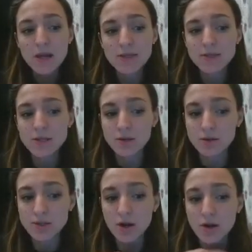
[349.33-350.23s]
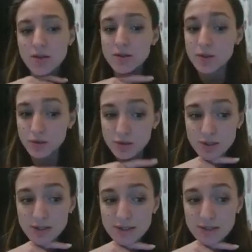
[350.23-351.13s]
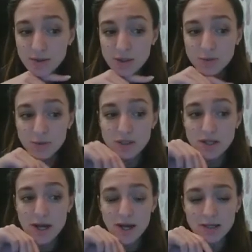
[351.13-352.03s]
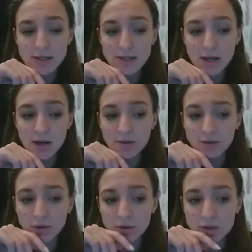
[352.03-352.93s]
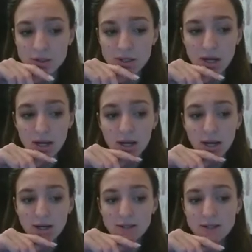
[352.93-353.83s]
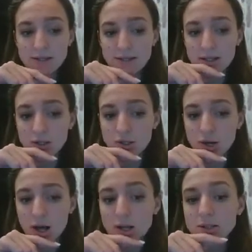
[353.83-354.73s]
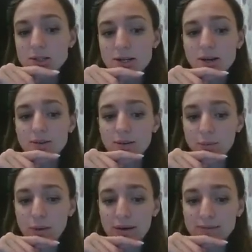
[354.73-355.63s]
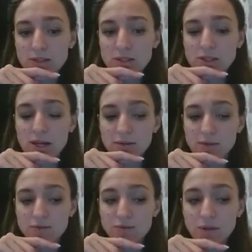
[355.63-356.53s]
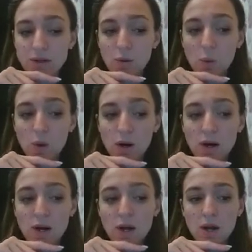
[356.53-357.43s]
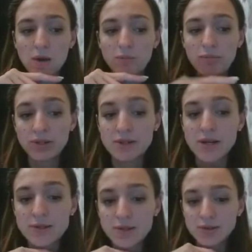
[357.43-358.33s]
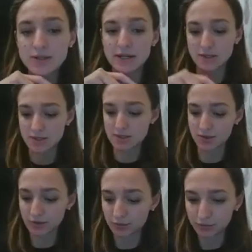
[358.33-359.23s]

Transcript: the third orthodontics treatment and the fourth it is child therapeutic dentistry or pediatric dentistry